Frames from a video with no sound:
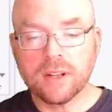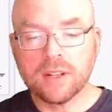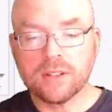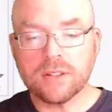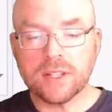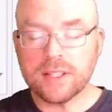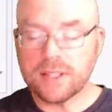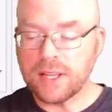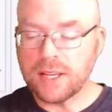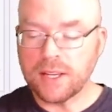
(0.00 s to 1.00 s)
So then
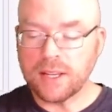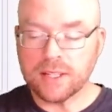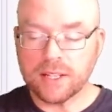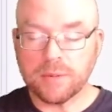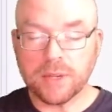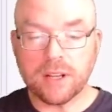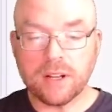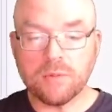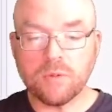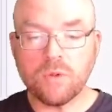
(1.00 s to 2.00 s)
C is going to
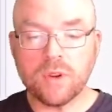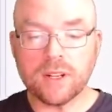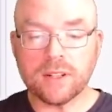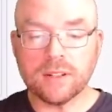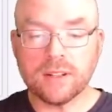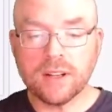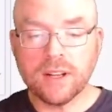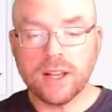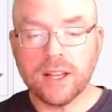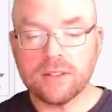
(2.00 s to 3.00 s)
become one.
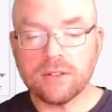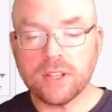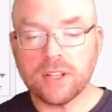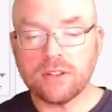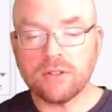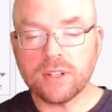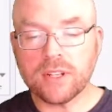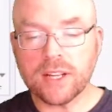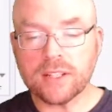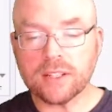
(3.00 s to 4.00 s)
And so then you do the
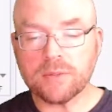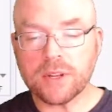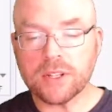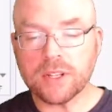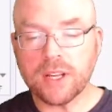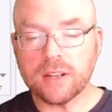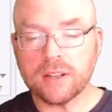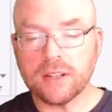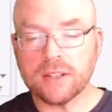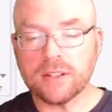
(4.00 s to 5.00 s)
test expression again.
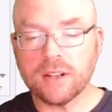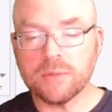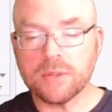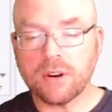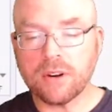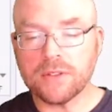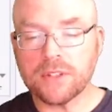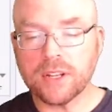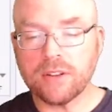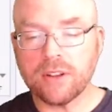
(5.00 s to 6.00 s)
Is nums R of
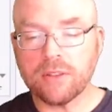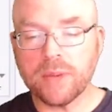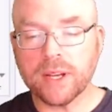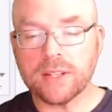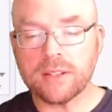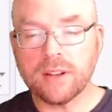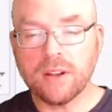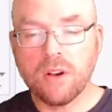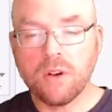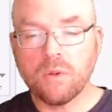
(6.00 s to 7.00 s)
C greater than biggest?
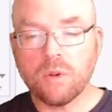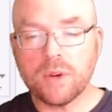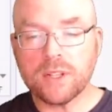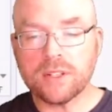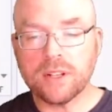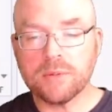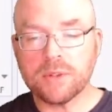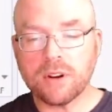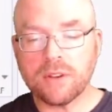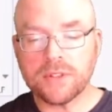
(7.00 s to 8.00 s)
Well, what's num's
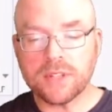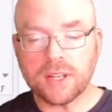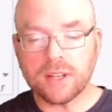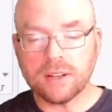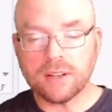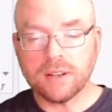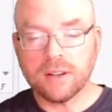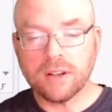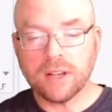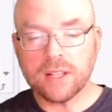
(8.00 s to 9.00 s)
RFC?
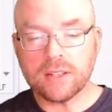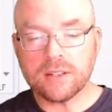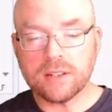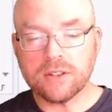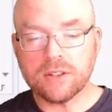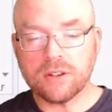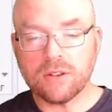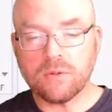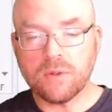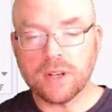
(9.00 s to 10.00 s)
It's 0,
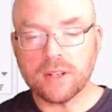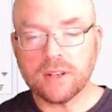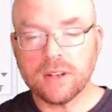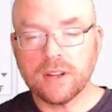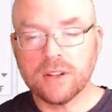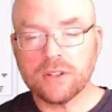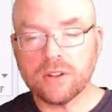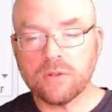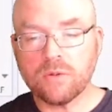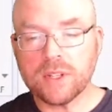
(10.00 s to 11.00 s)
1. So
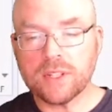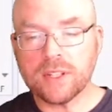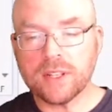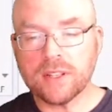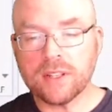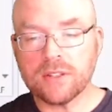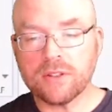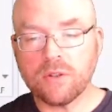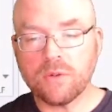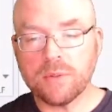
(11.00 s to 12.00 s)
what's in the
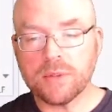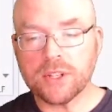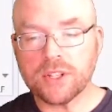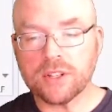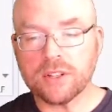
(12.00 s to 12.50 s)
0, 1 position?